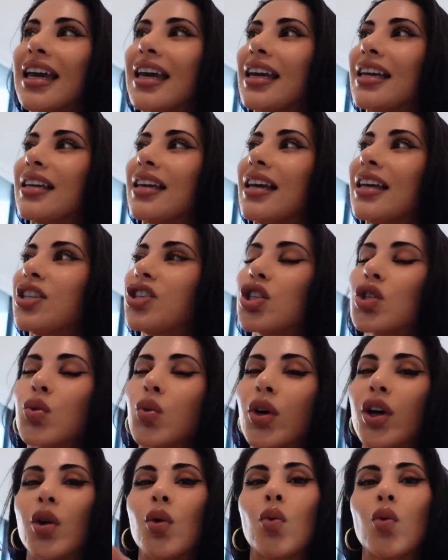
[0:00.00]
it, it just
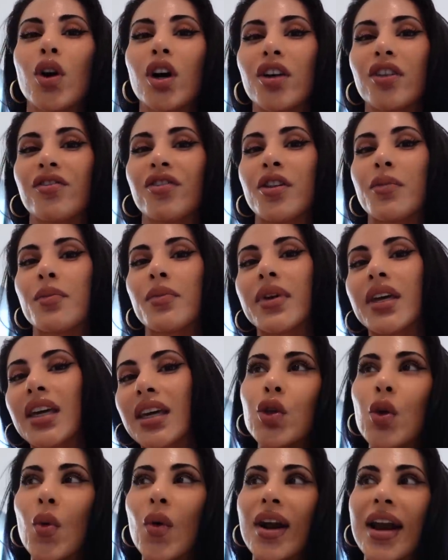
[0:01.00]
wouldn't work for me.
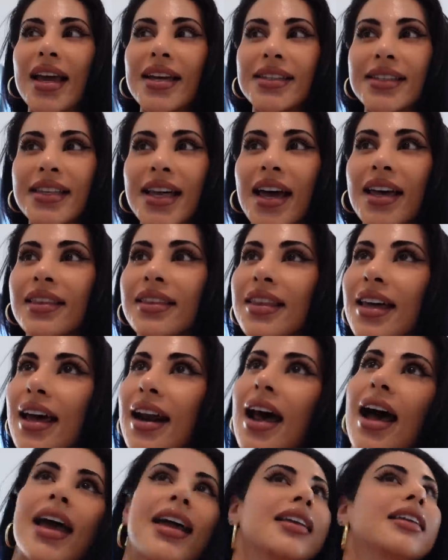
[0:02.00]
So when I said
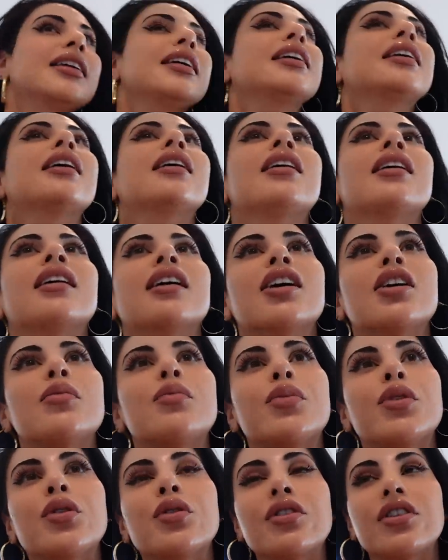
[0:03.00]
that I need a
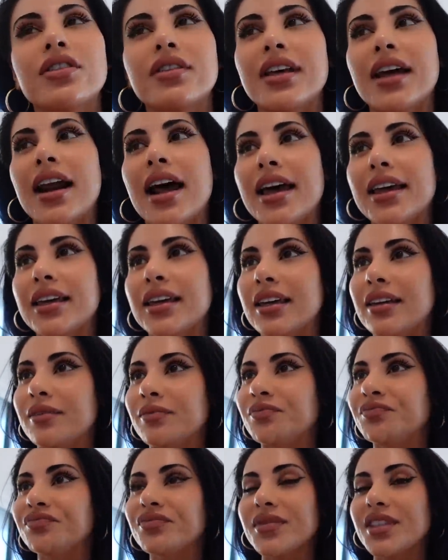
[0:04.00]
computer that I
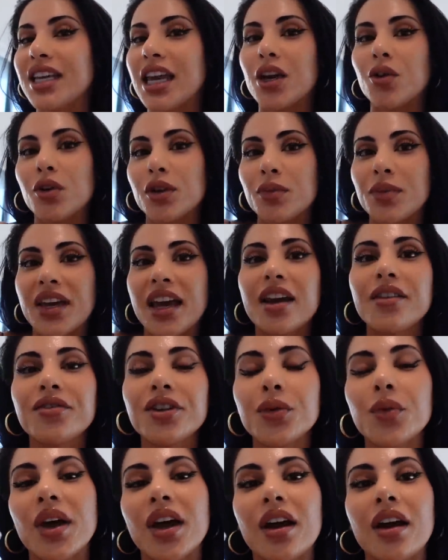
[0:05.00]
can take with me
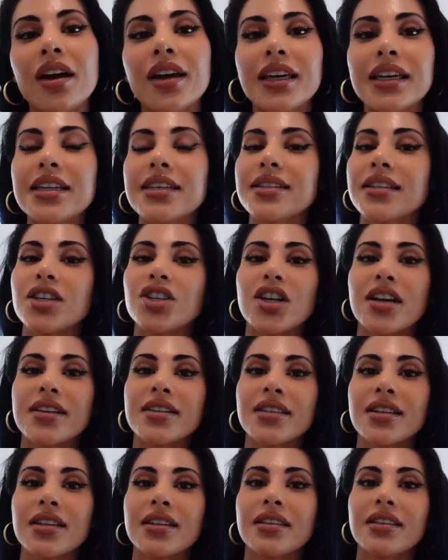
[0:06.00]
everywhere, he
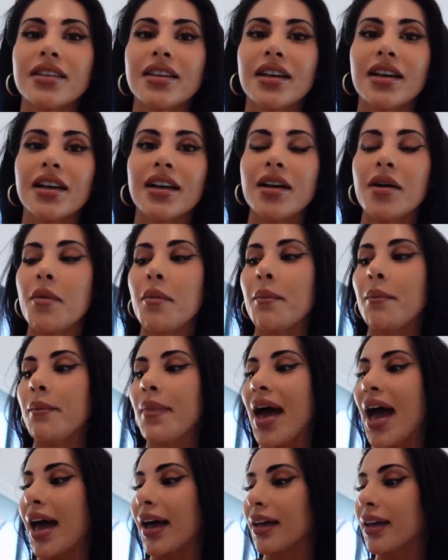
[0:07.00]
suggested the
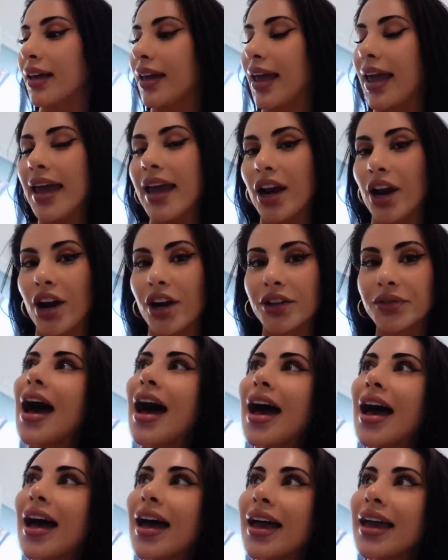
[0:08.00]
Mac Air.
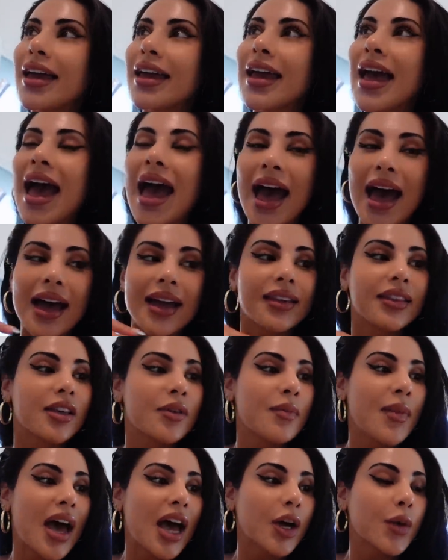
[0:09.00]
I had the
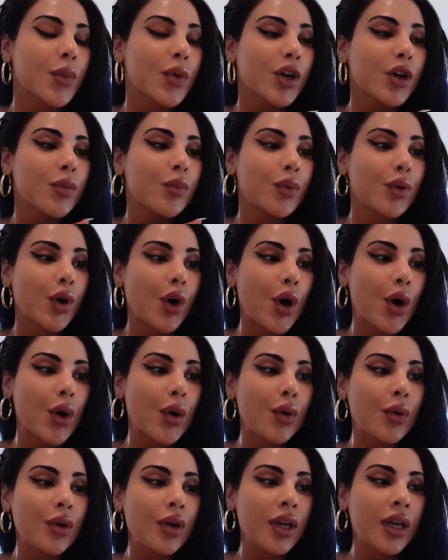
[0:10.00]
MacBook
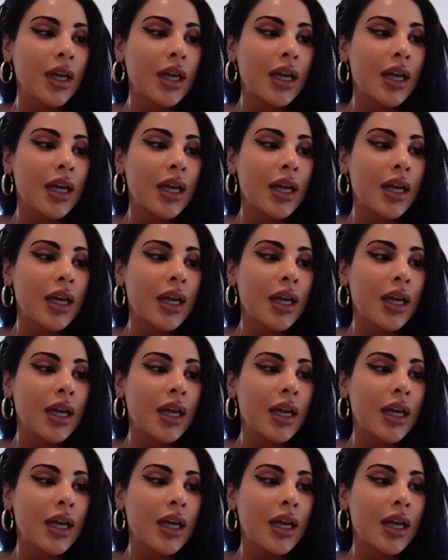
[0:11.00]
Pro,